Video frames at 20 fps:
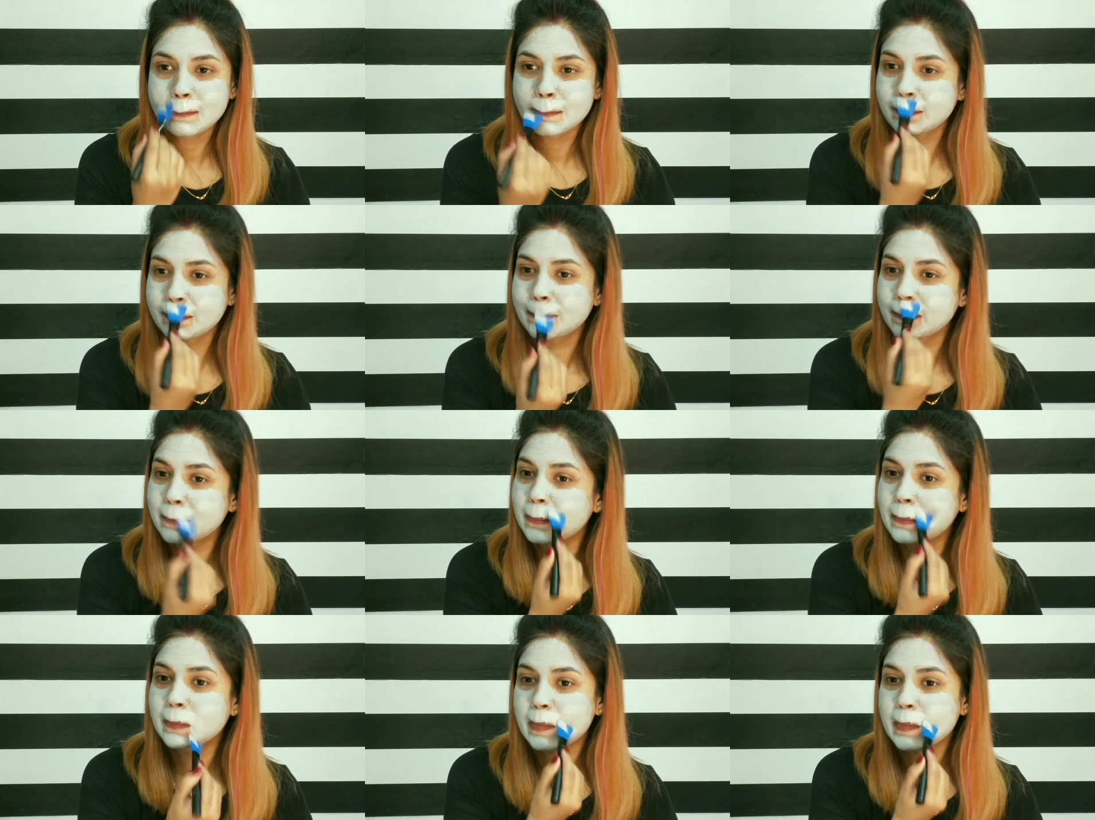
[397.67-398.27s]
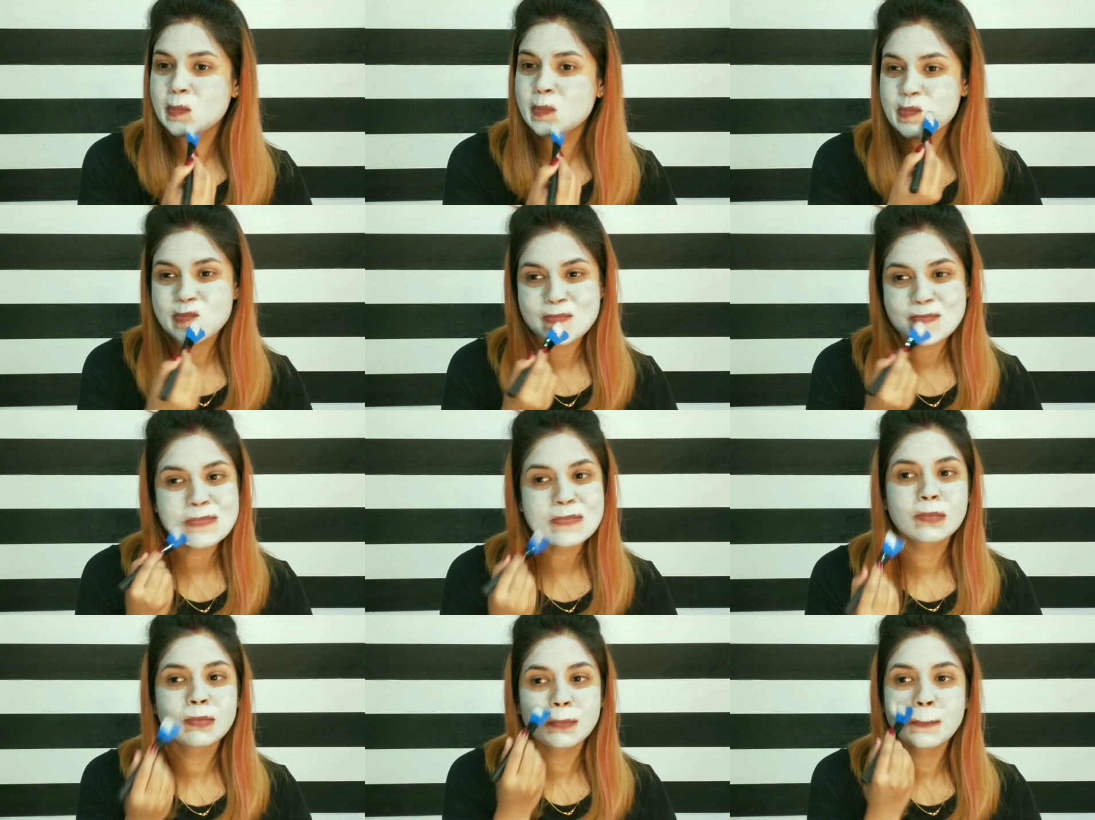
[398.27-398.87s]
I at
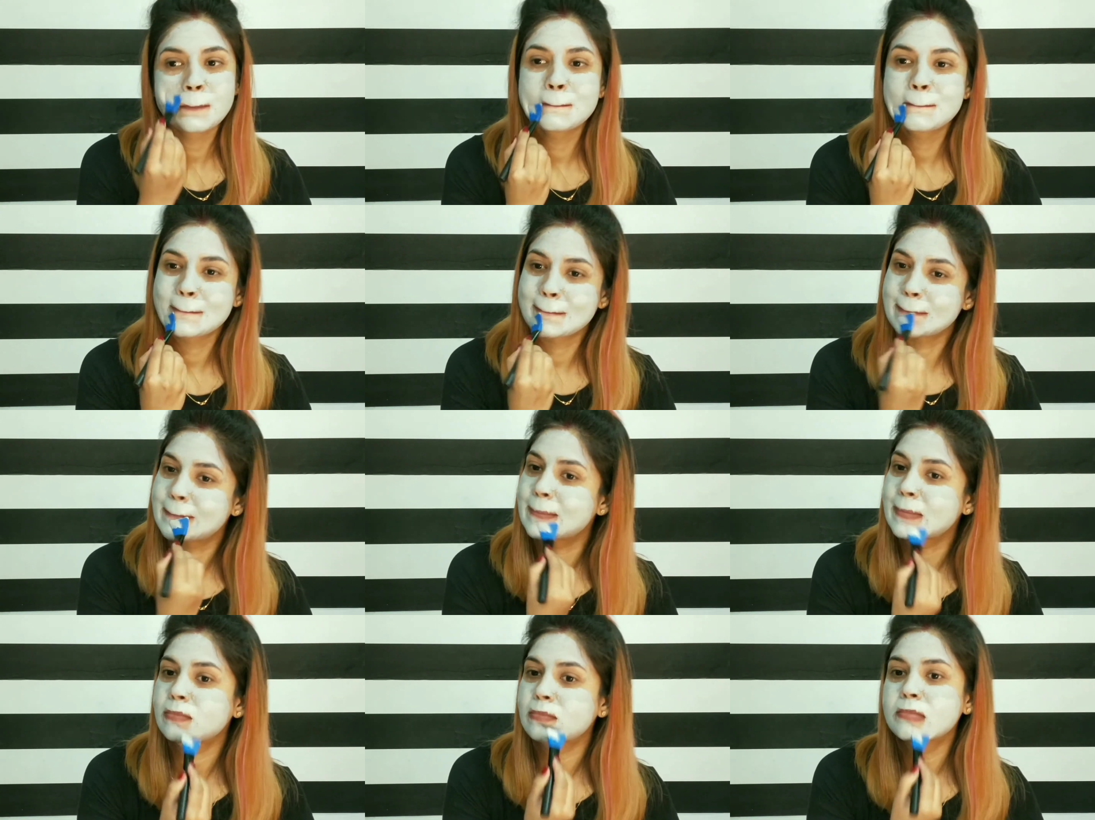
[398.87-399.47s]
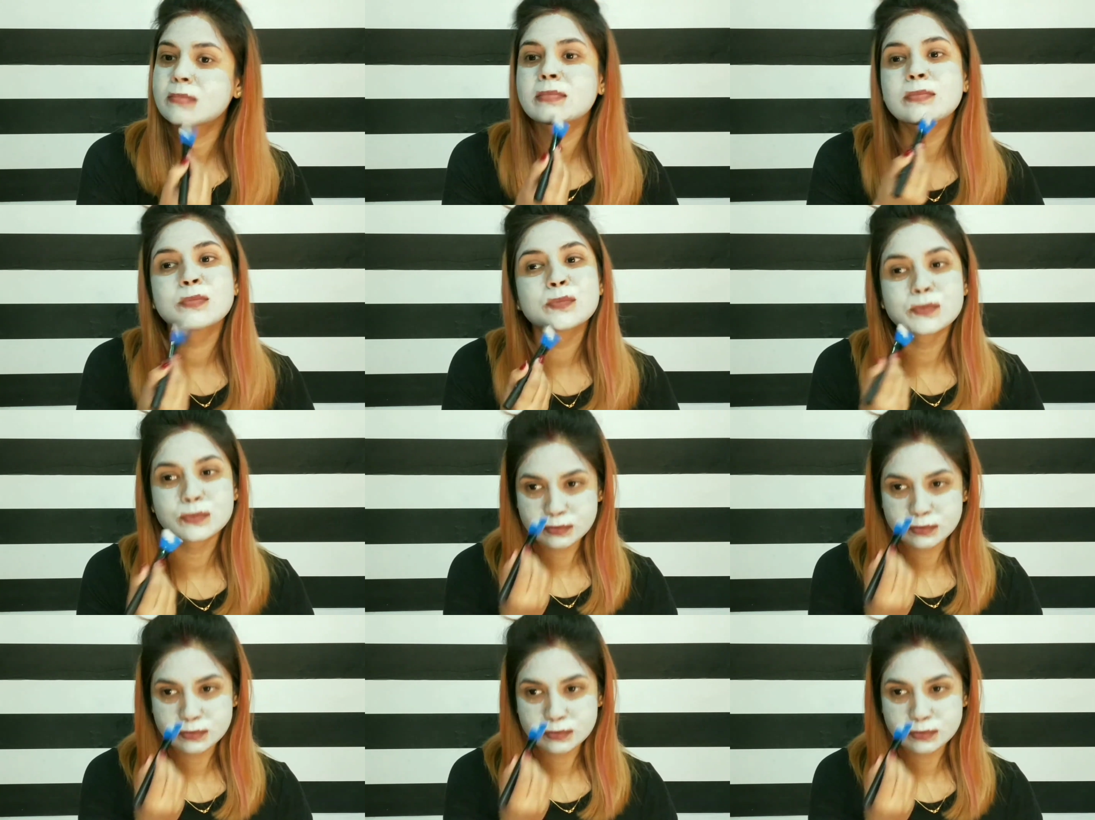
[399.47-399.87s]
least use this